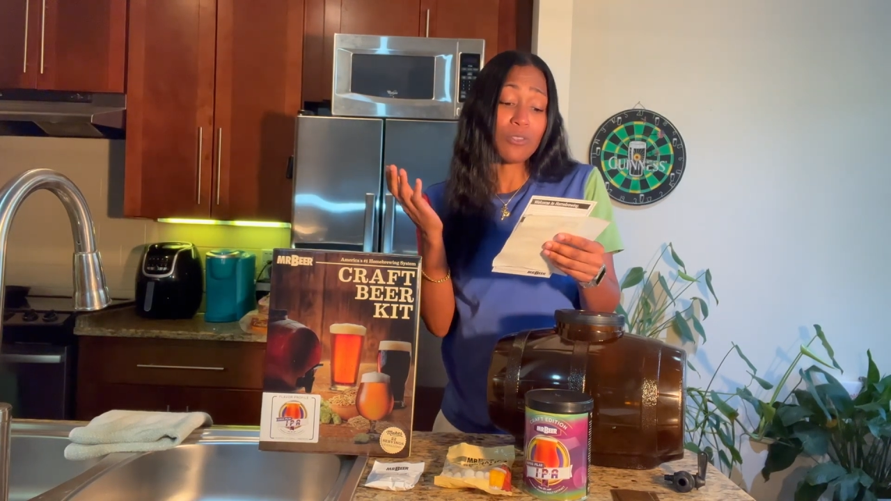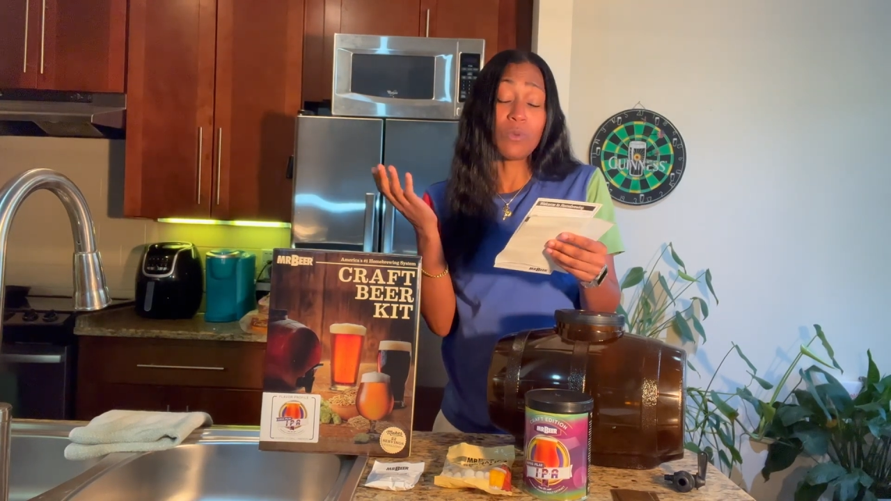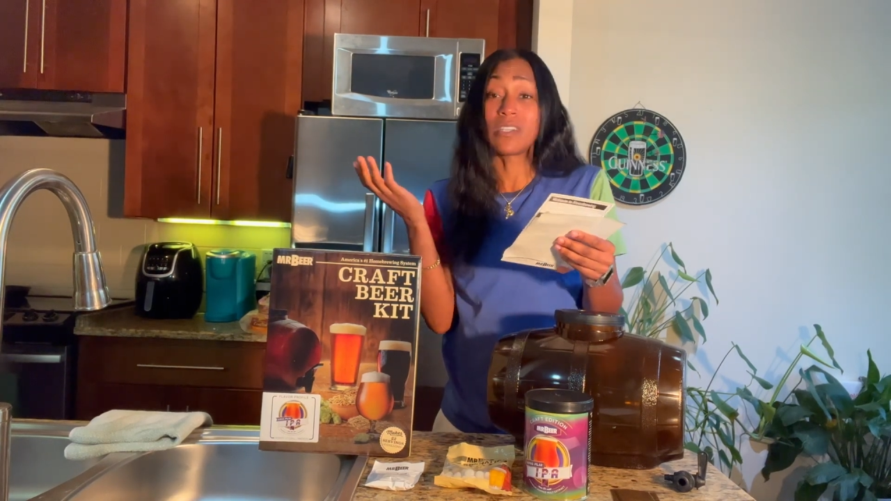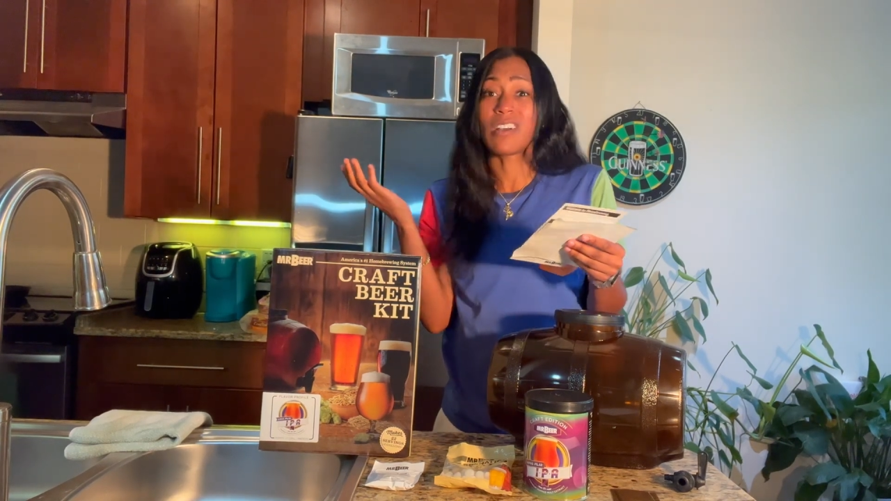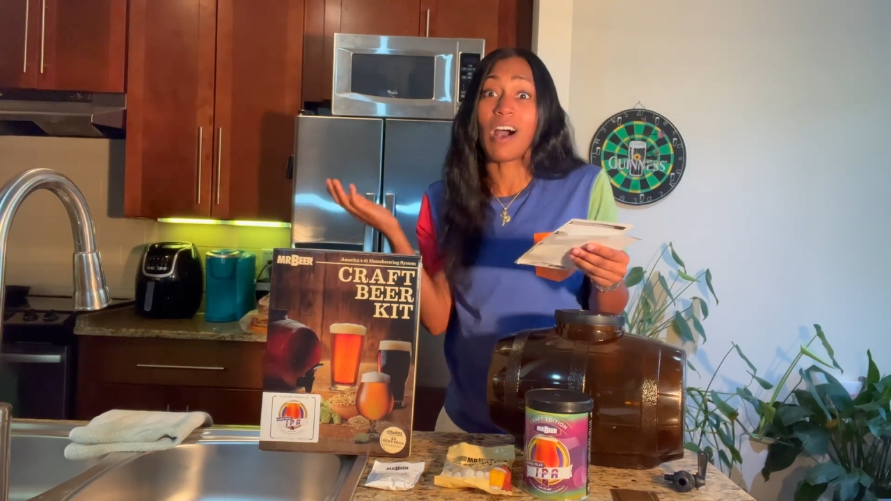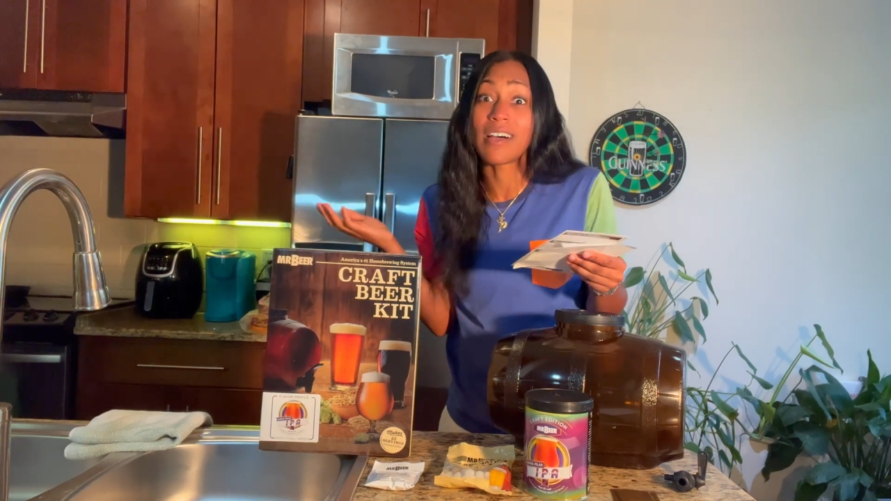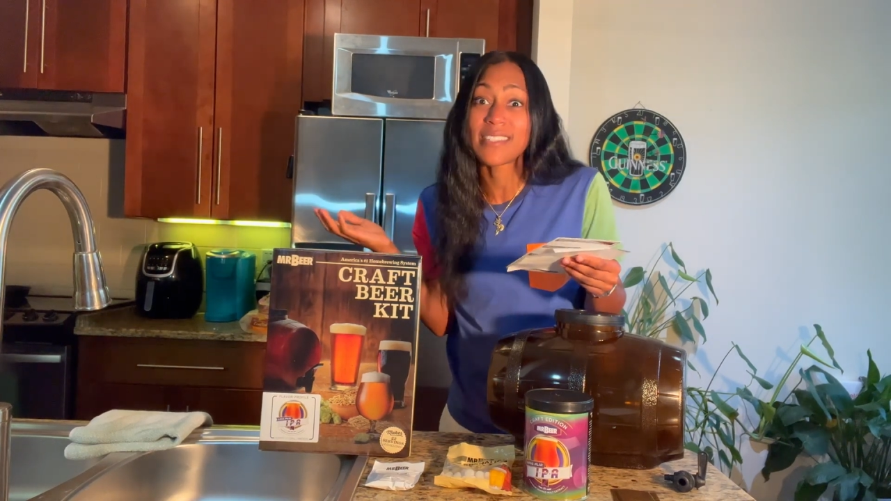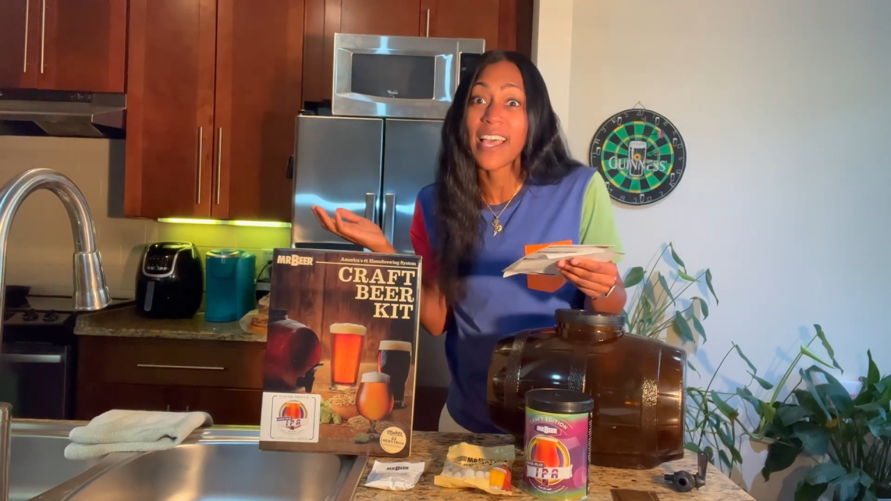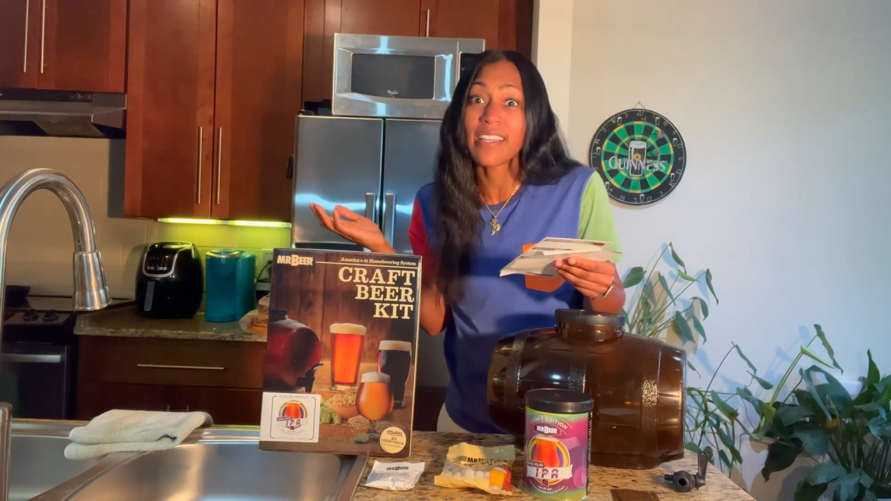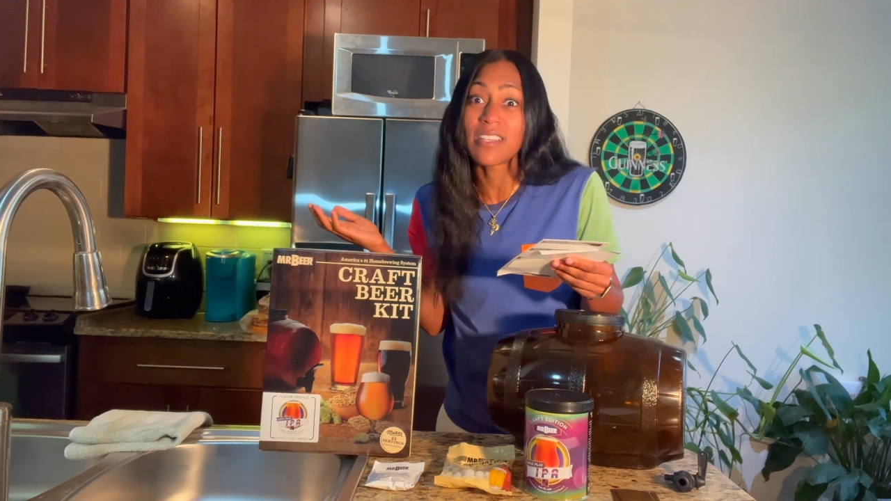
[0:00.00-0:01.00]
you can
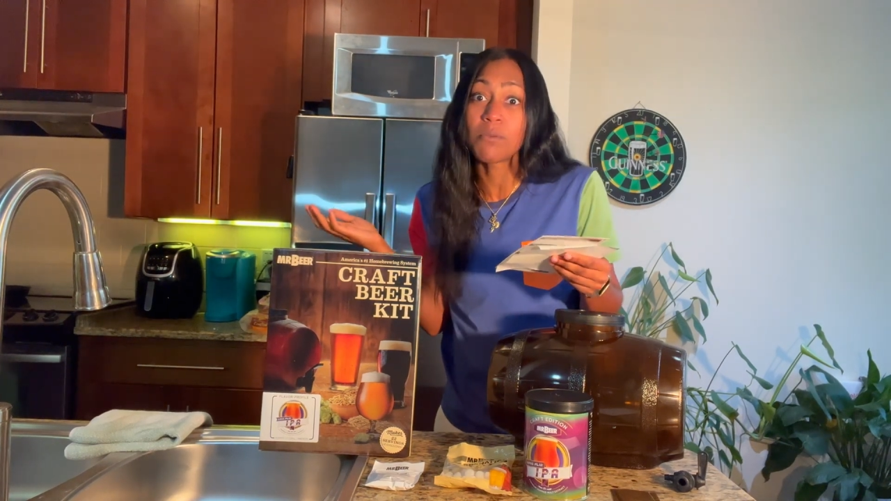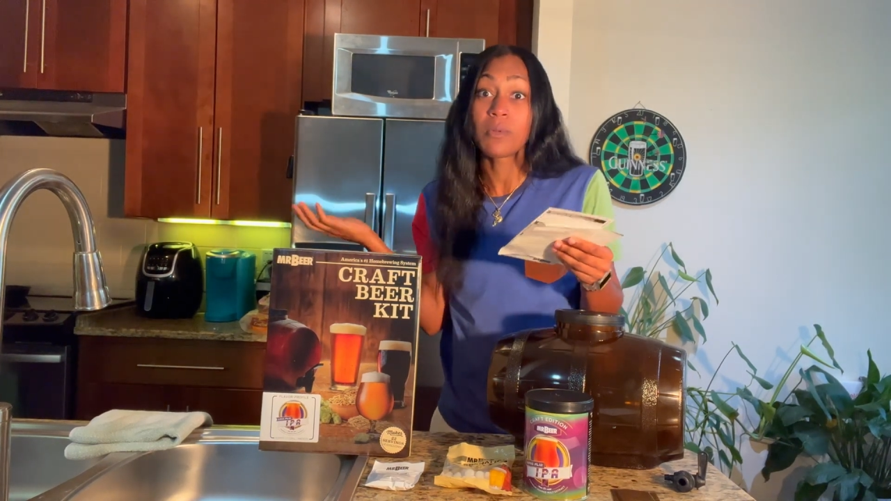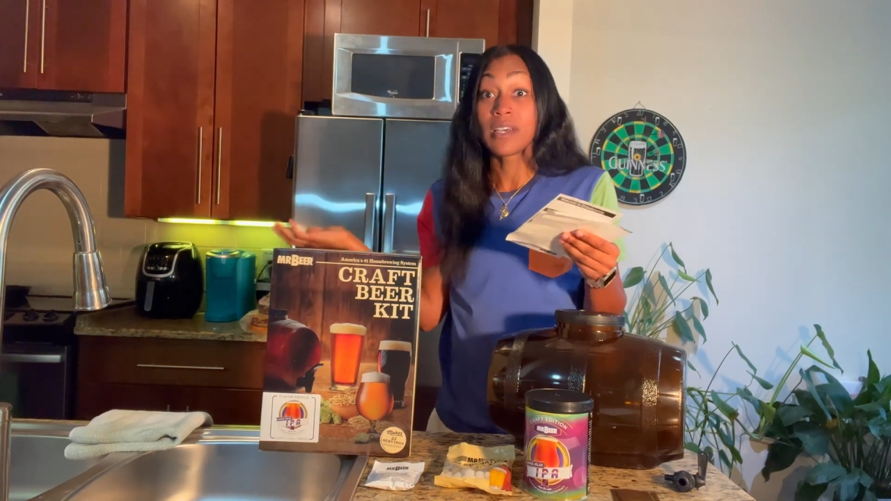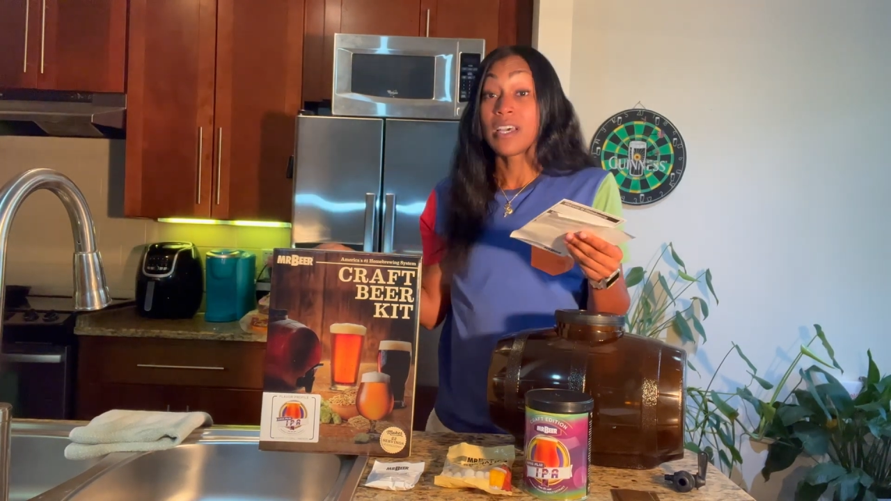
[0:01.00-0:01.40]
contact them.